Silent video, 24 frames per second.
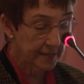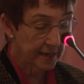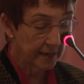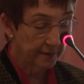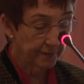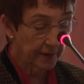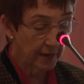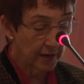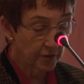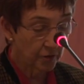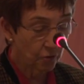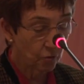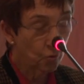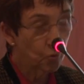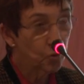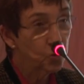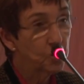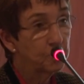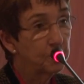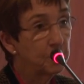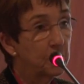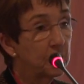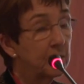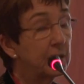have other
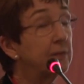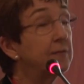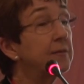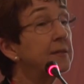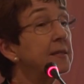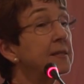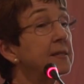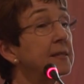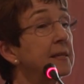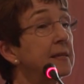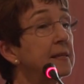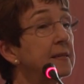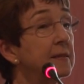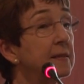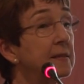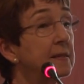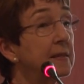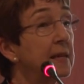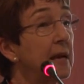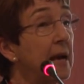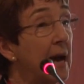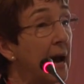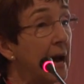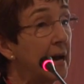autoimmune liver diseases,
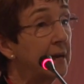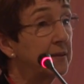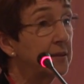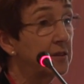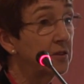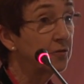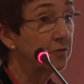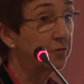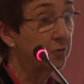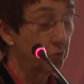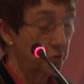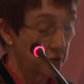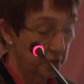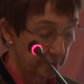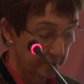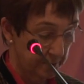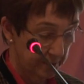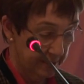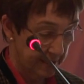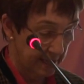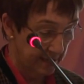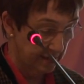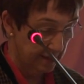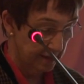and there's
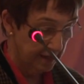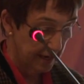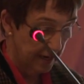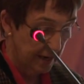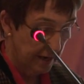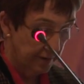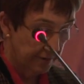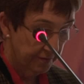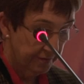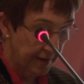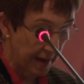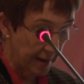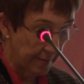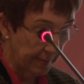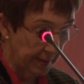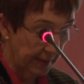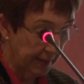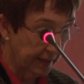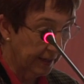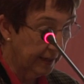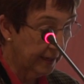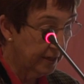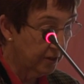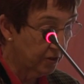40%
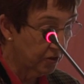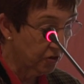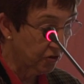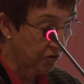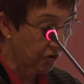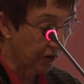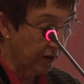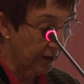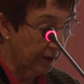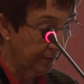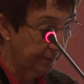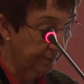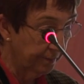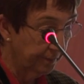family history.